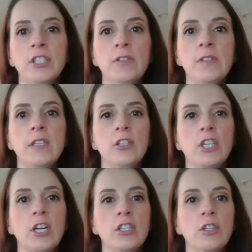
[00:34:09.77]
do you still
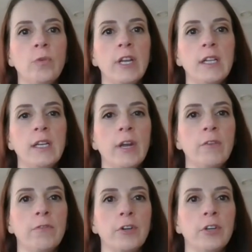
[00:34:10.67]
charge a weekly rate
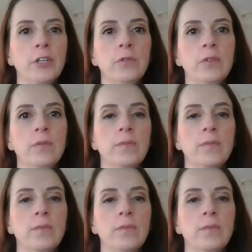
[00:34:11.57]
for crew?